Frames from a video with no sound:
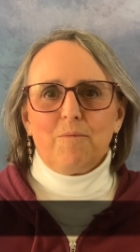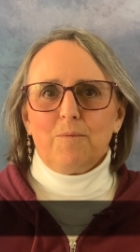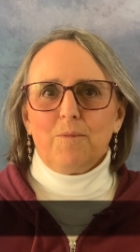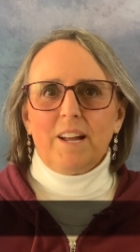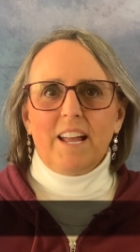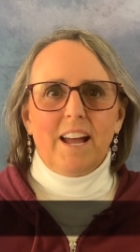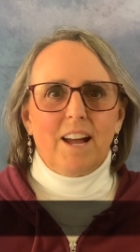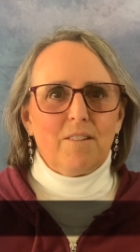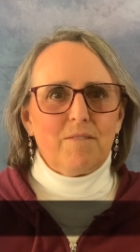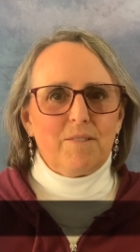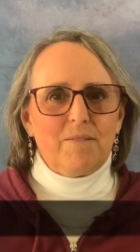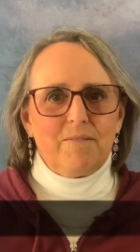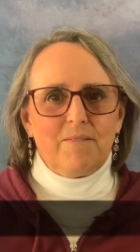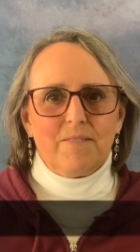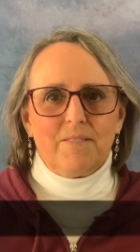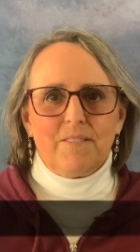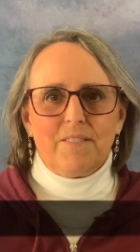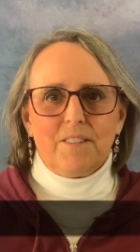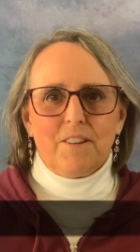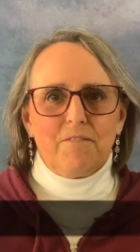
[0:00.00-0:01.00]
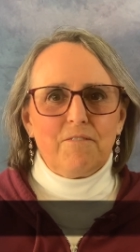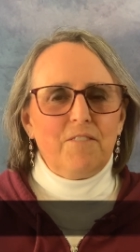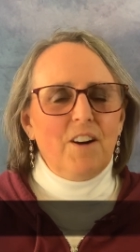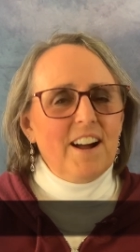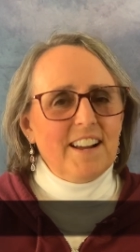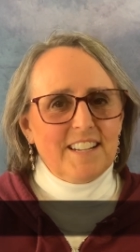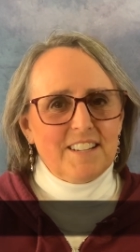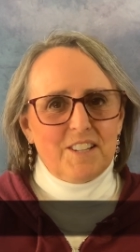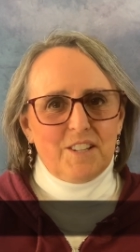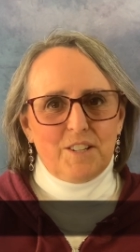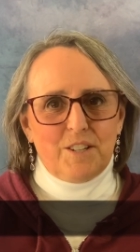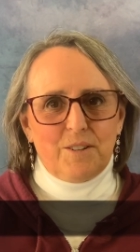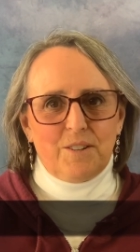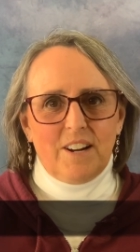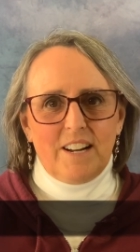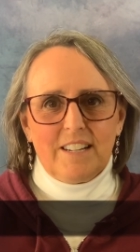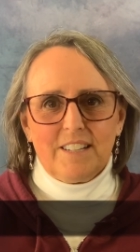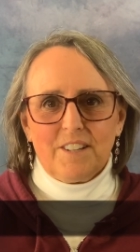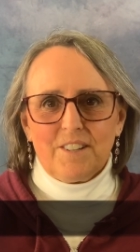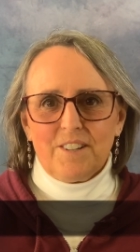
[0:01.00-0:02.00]
We have the finest
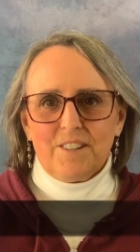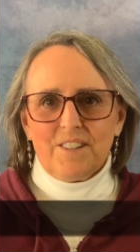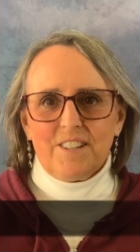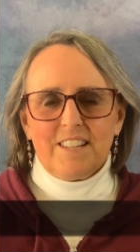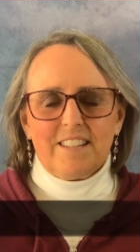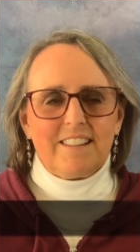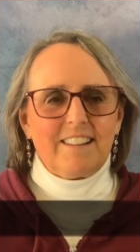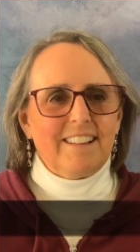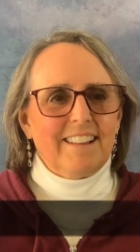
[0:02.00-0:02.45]
directors,